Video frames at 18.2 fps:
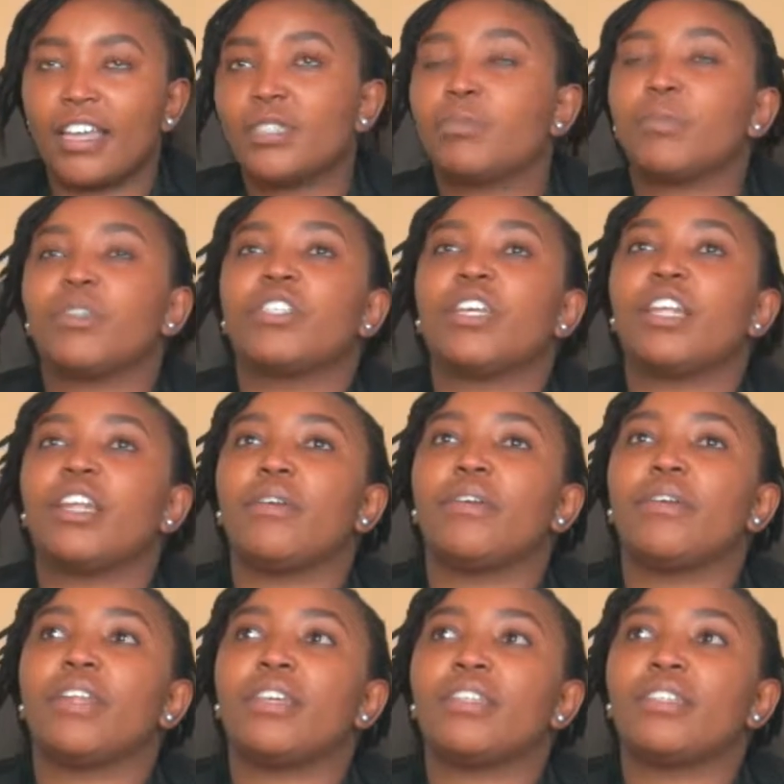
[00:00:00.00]

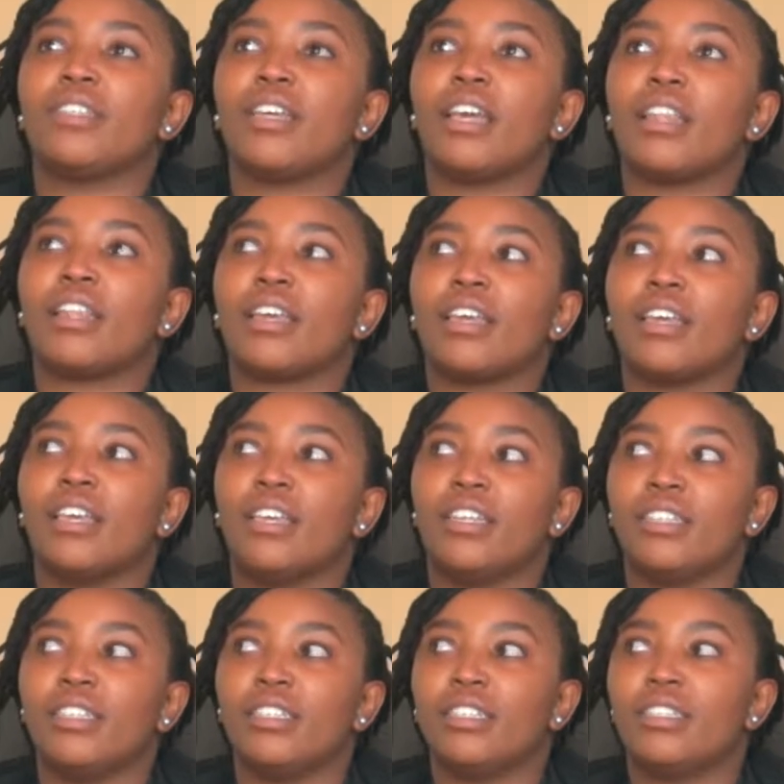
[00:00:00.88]
especially when I see other
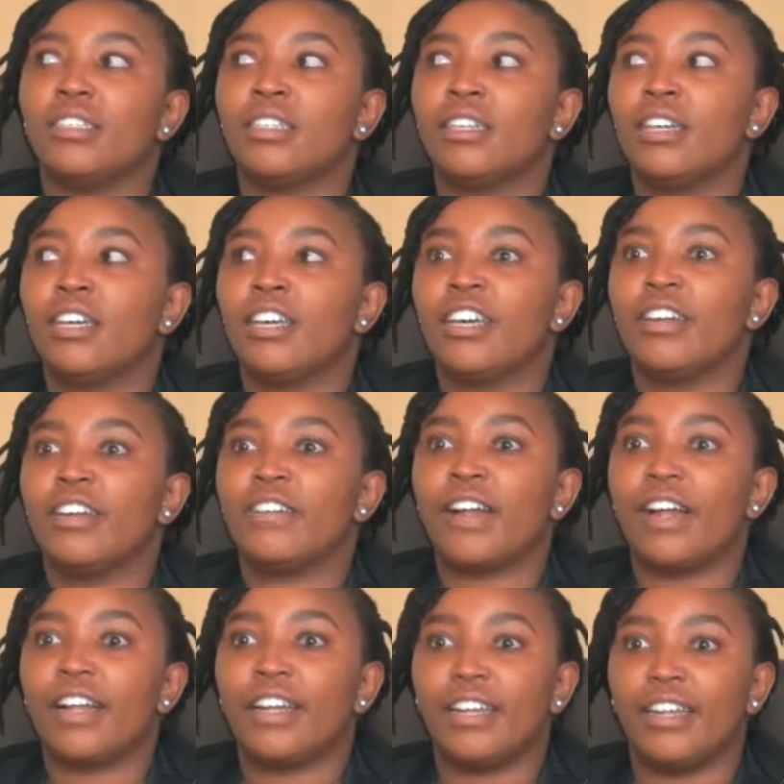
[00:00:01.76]
kids
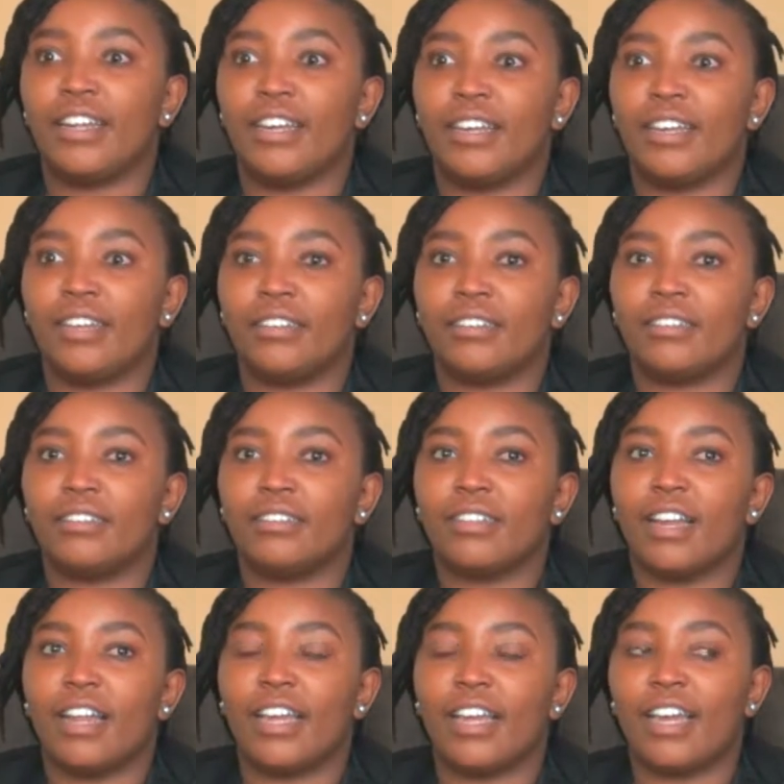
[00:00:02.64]
running.
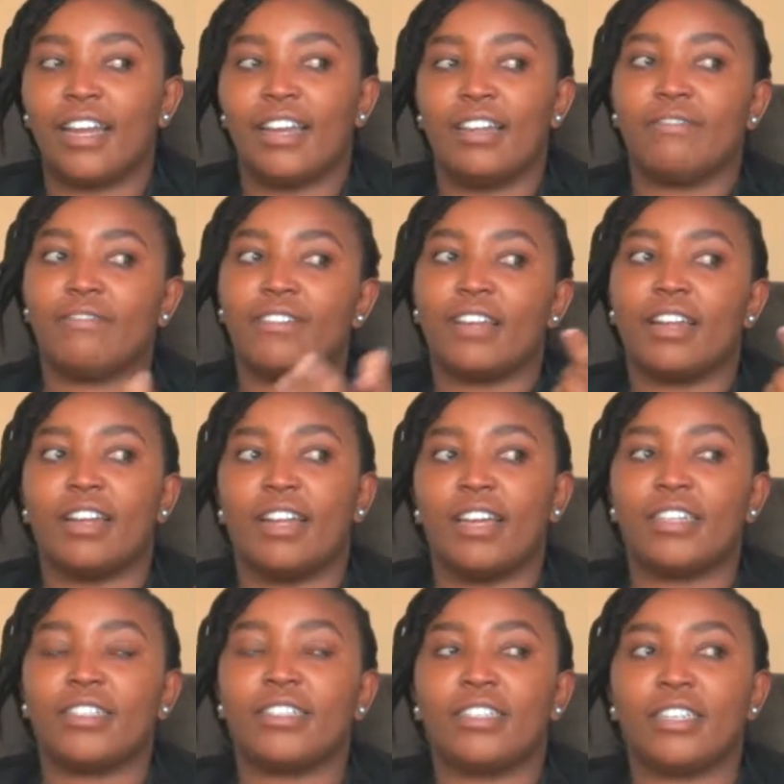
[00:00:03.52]
Like, I live in
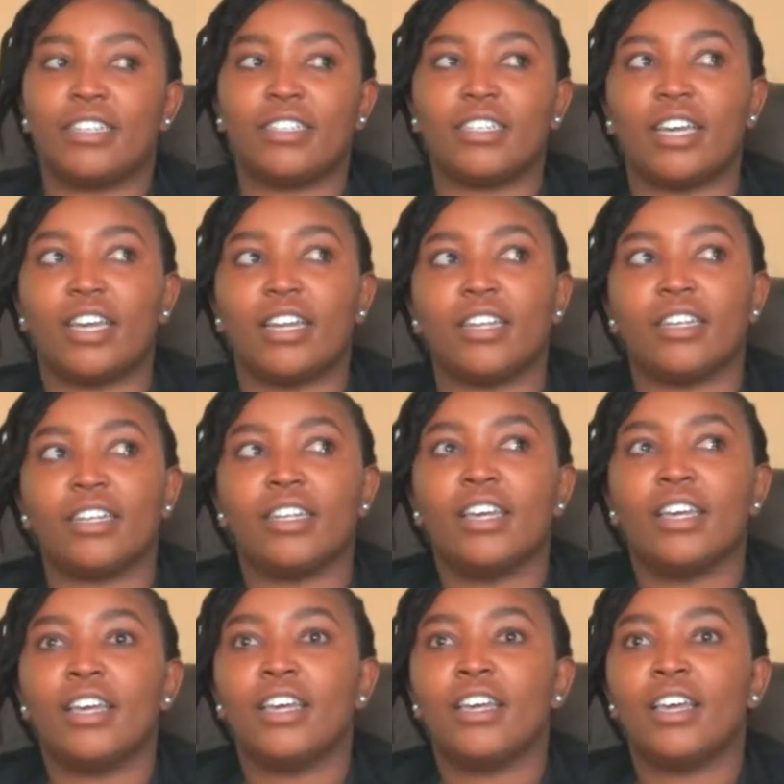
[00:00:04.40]
an estate,
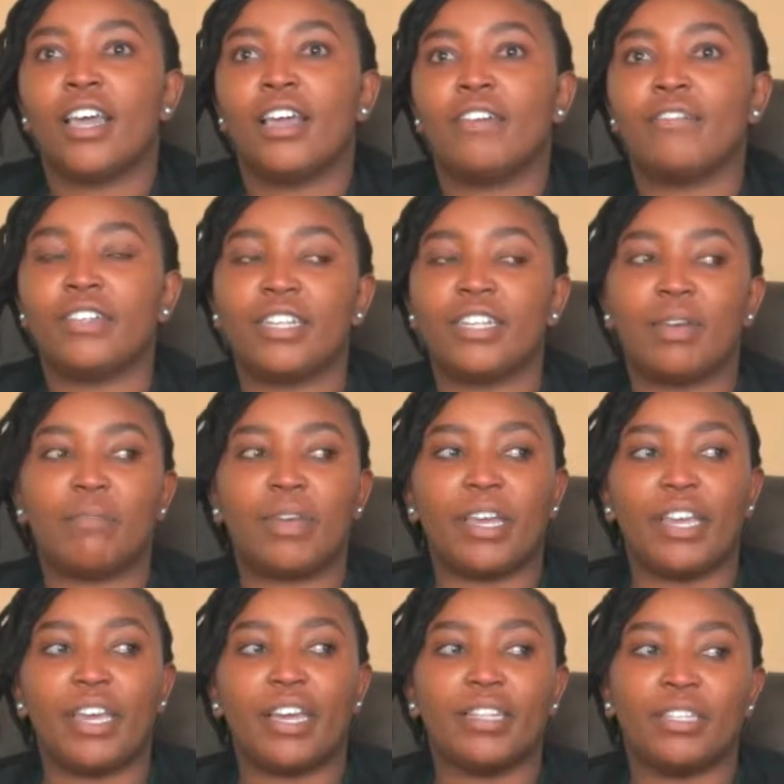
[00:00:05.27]
and every
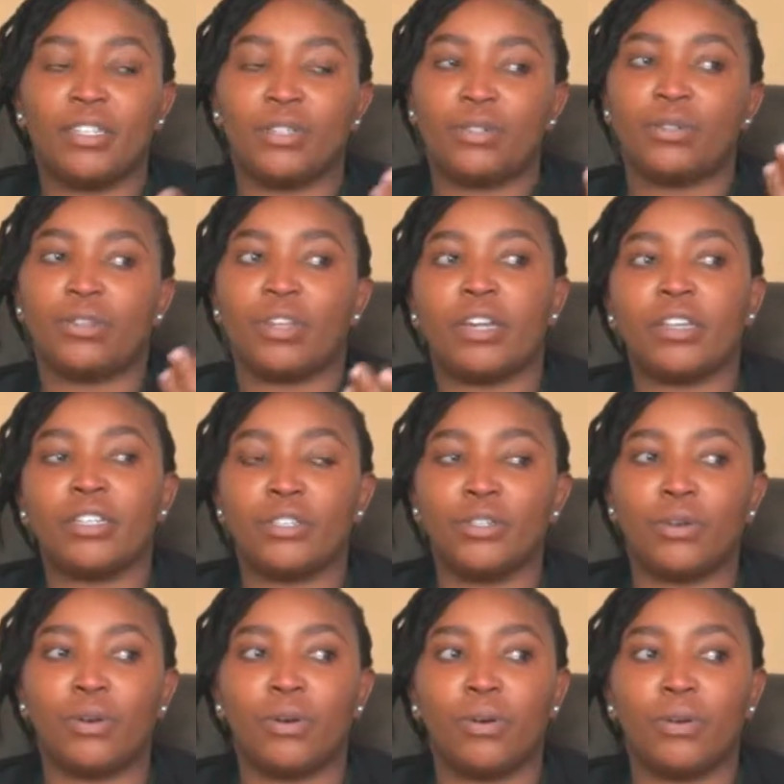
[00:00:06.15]
time I get into
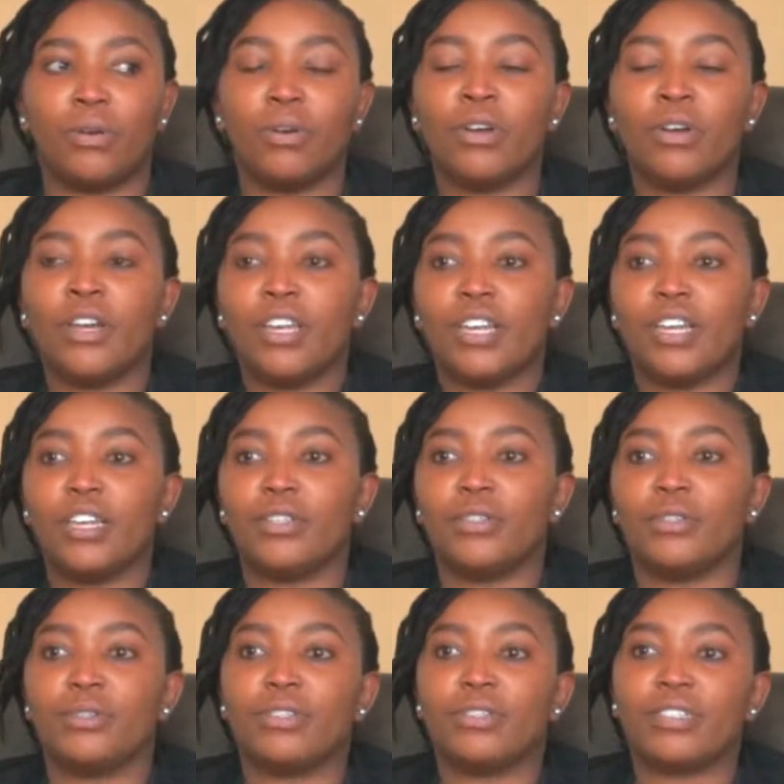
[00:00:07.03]
that door,
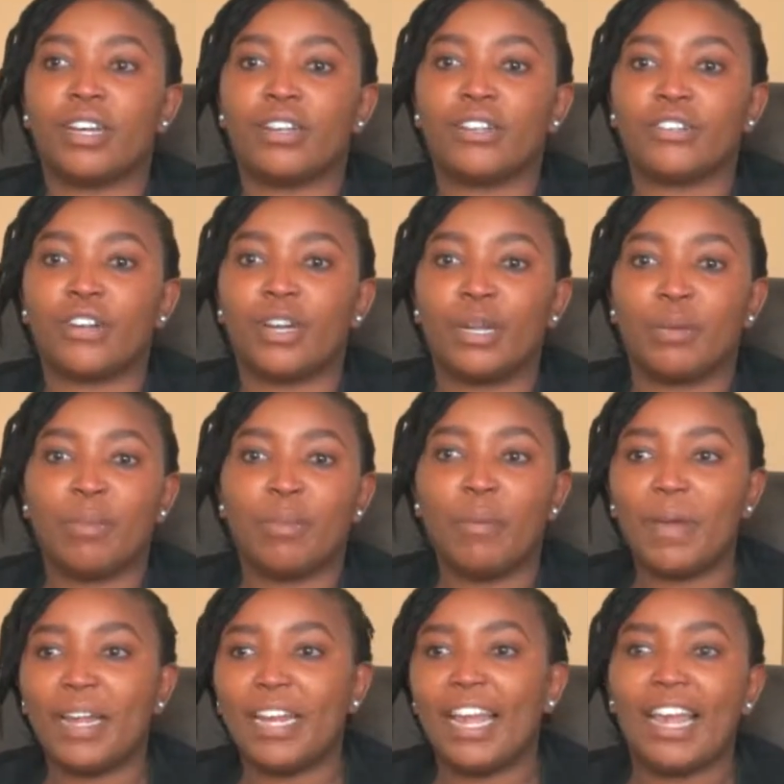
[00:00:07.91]
kids will start
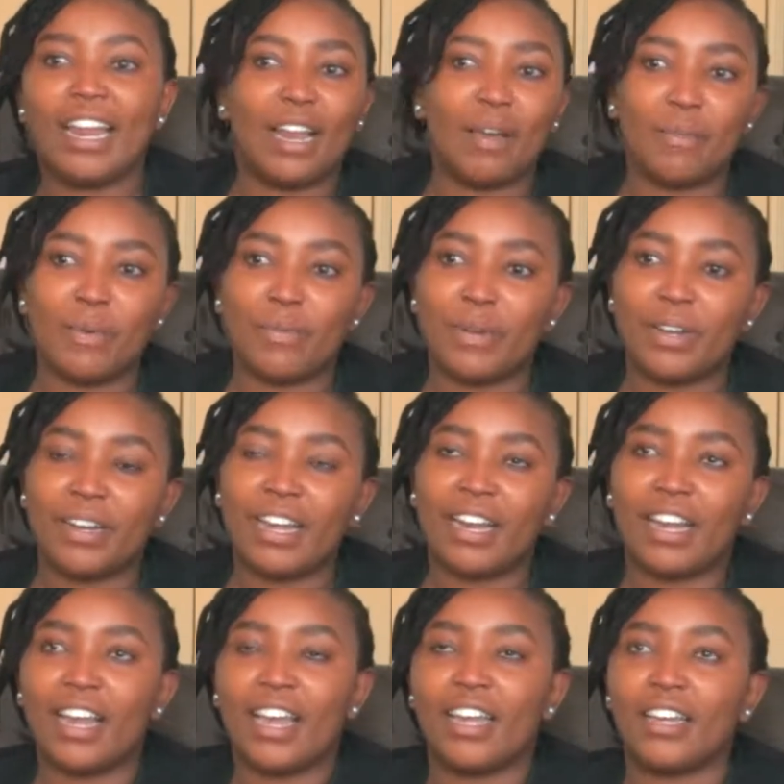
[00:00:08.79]
running, Mama Neilah, Mama
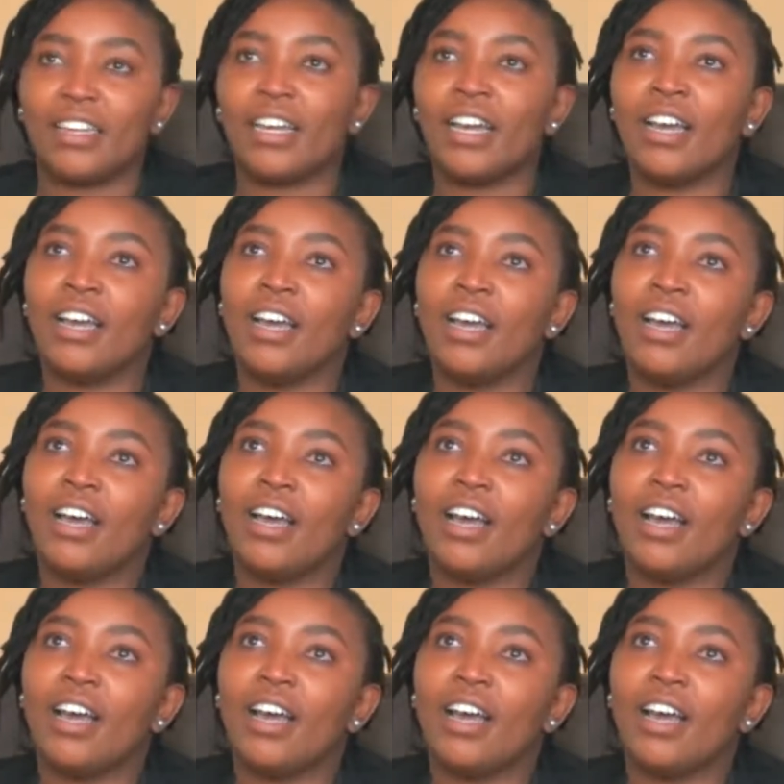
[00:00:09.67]
Neilah, and